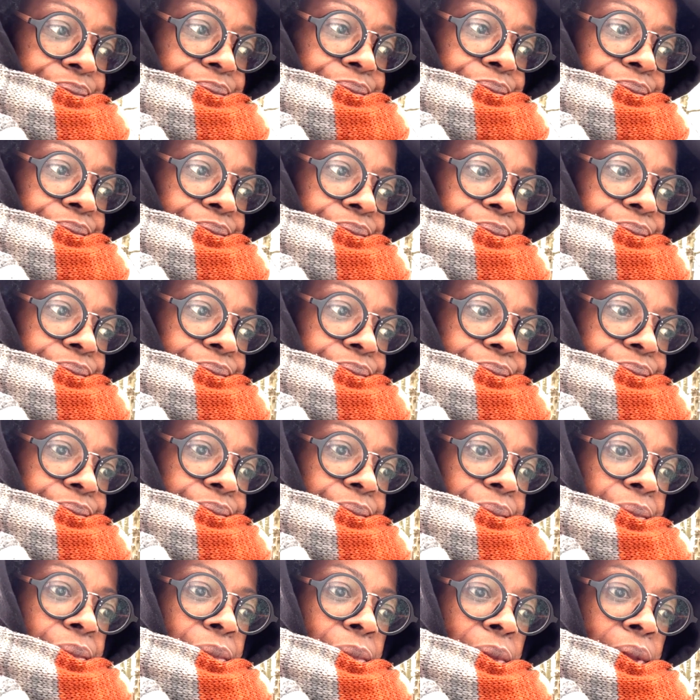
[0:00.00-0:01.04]

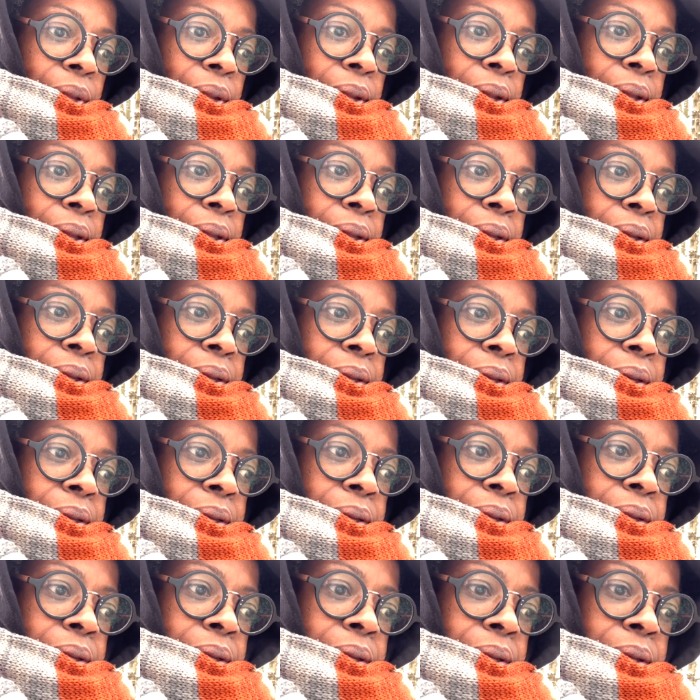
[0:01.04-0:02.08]

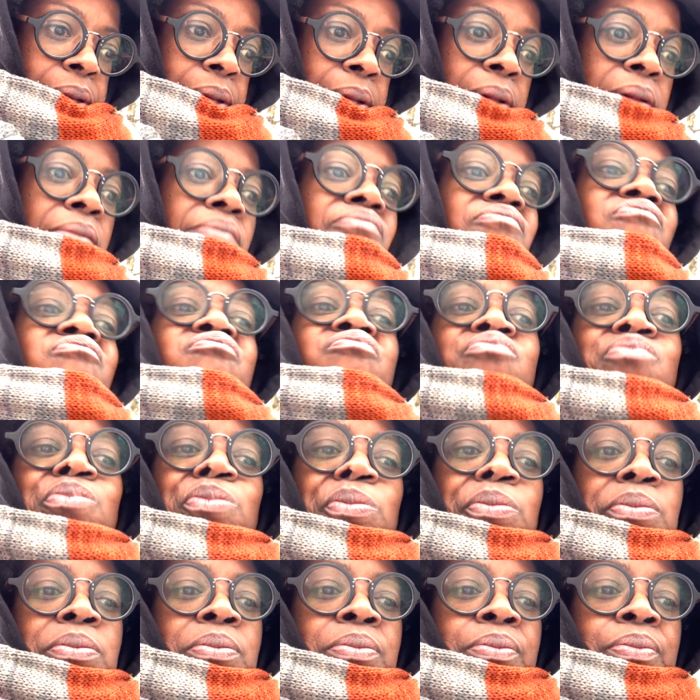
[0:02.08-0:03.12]

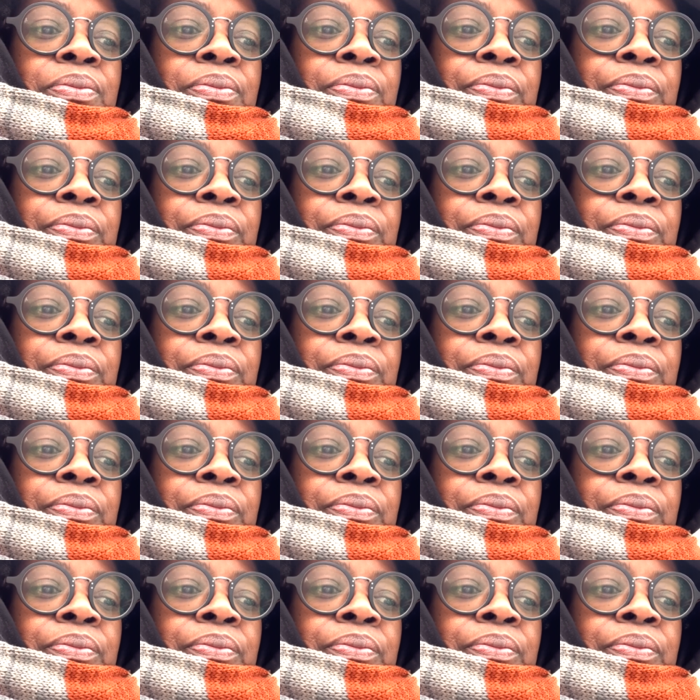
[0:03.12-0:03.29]
No one is speaking in this clip.